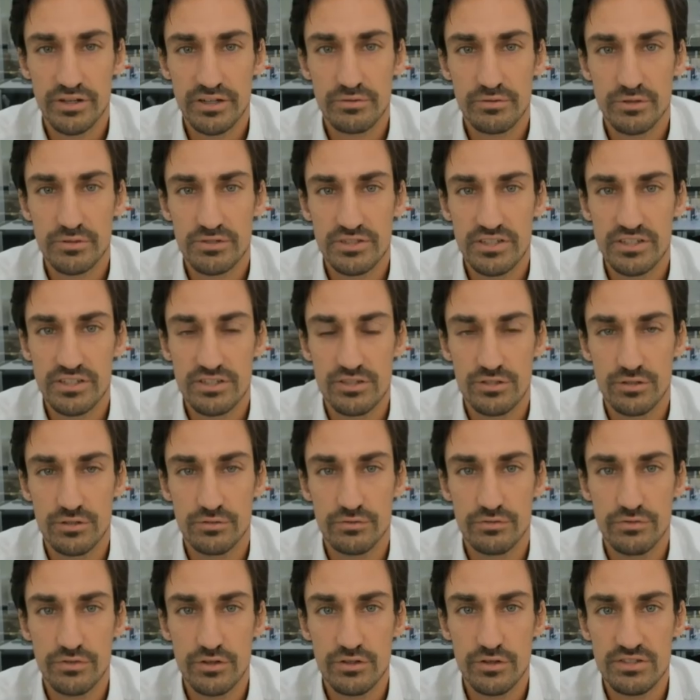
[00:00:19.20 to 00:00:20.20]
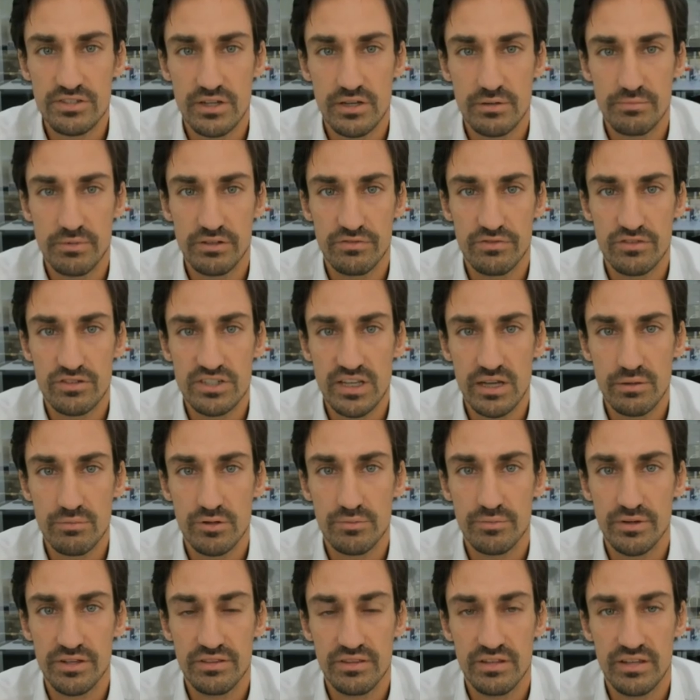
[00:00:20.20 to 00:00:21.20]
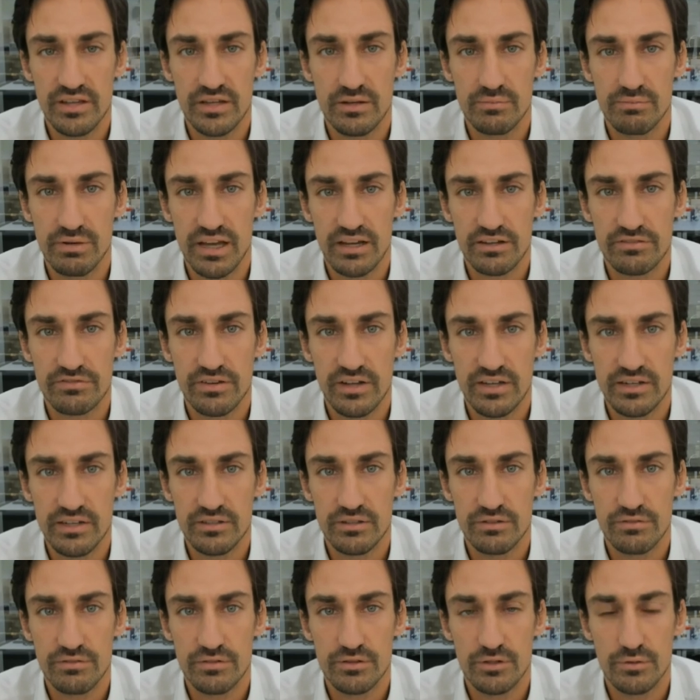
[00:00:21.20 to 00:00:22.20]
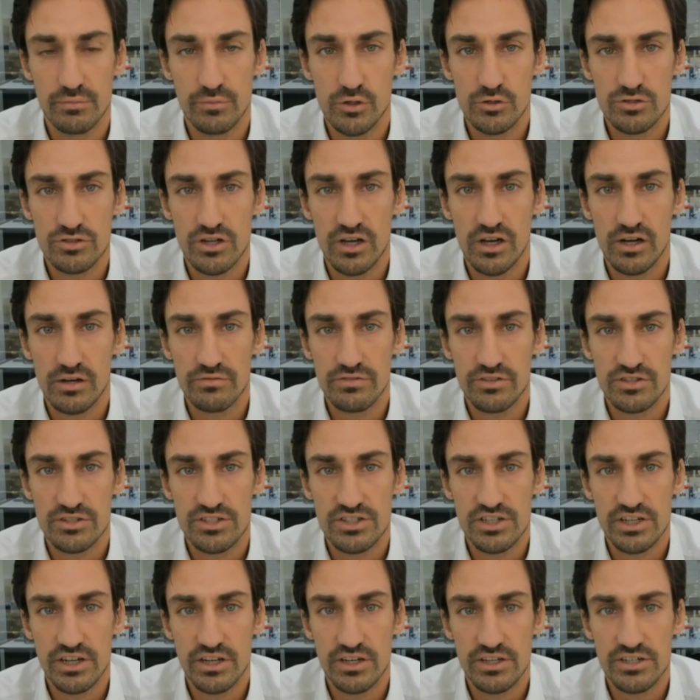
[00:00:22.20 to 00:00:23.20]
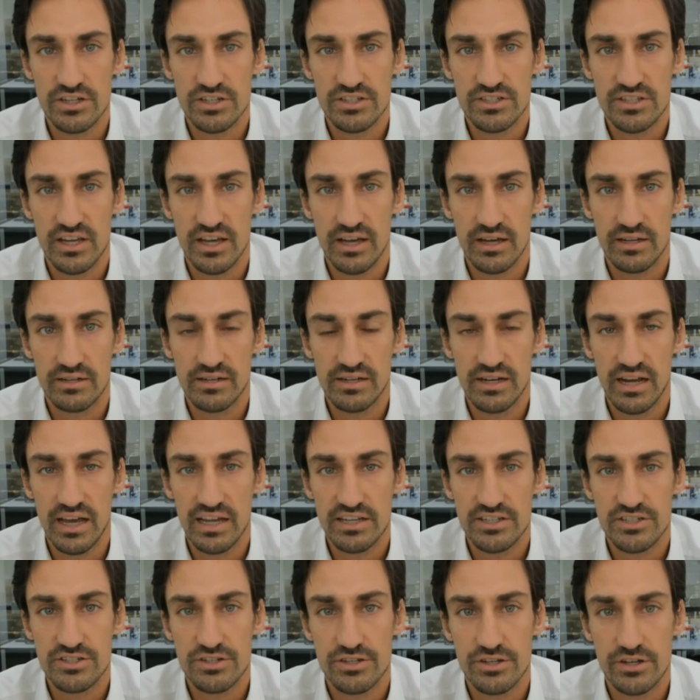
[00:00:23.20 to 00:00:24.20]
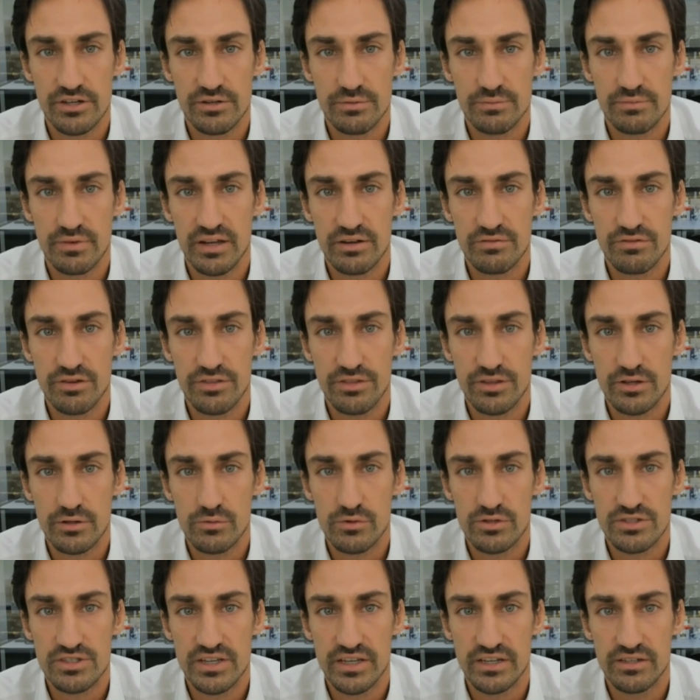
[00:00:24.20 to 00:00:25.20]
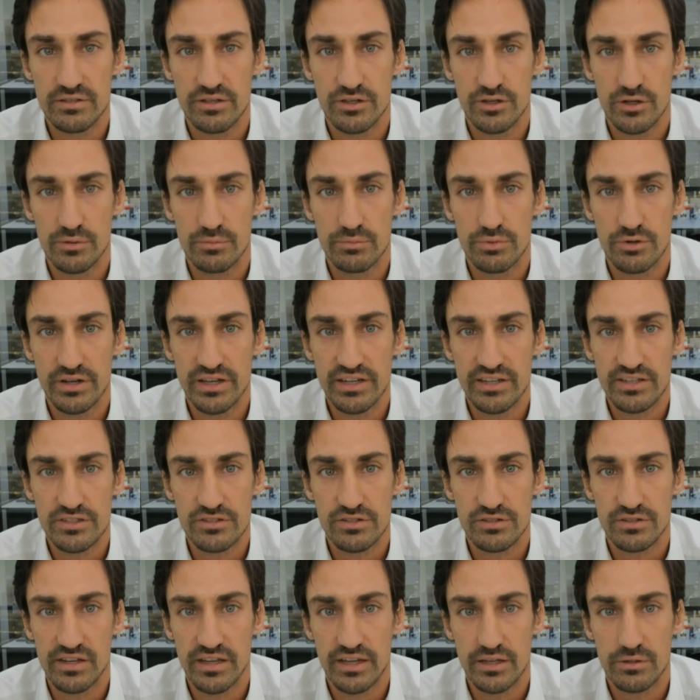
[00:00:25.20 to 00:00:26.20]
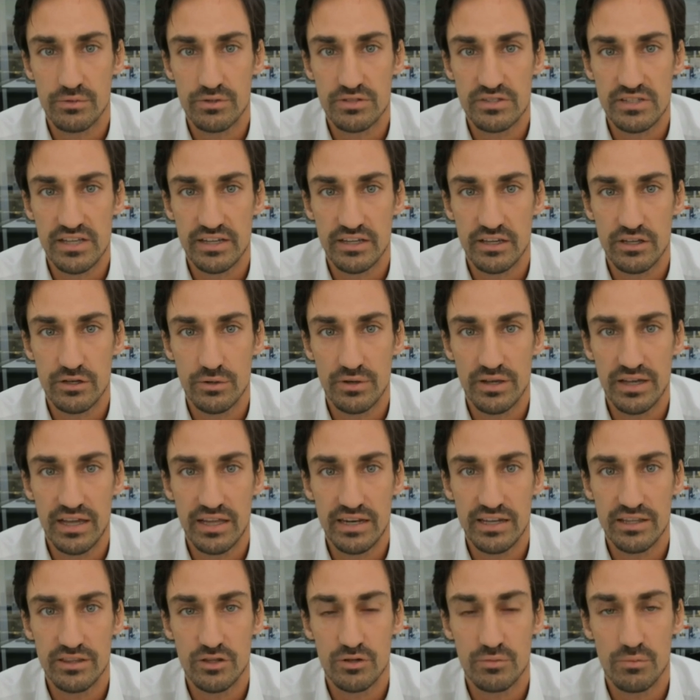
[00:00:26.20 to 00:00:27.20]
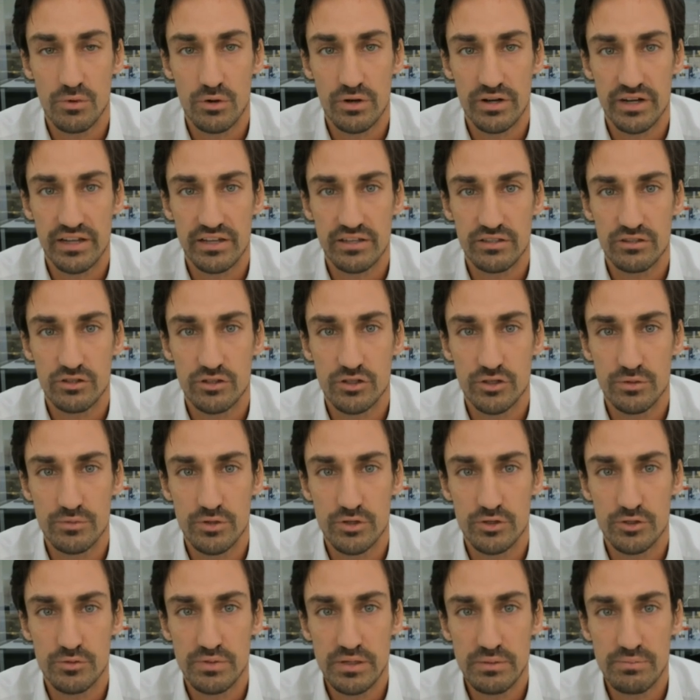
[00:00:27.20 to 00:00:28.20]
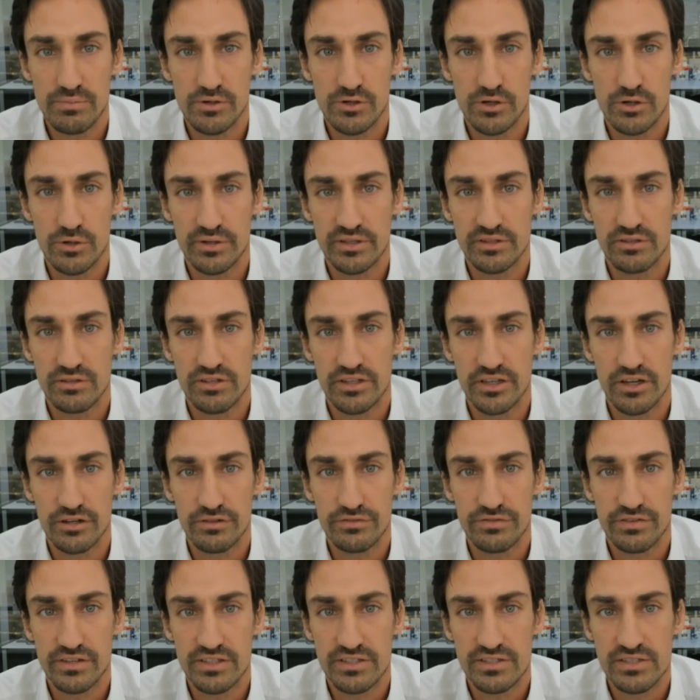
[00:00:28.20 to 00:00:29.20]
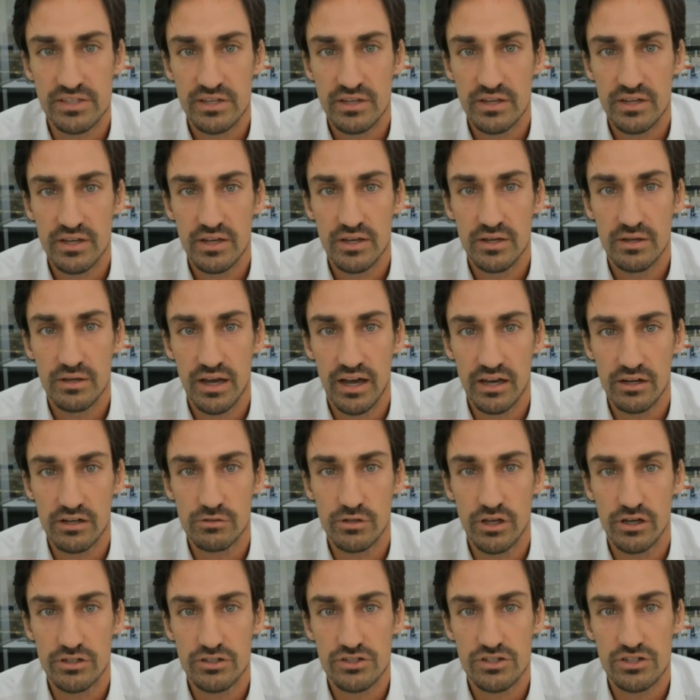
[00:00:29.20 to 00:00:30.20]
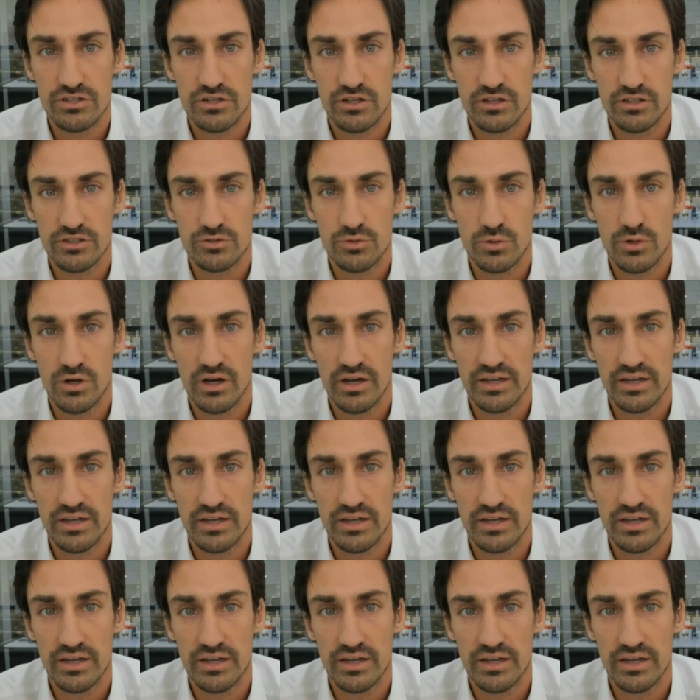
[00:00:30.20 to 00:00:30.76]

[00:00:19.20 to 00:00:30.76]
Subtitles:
Rosie. So first, I mean, for Cyber Monday and Black Friday, the most obvious change is that last year, everything was in, you know, break. So like it was like, you know, 8 a.m, the commute, people going to the office at lunch as well.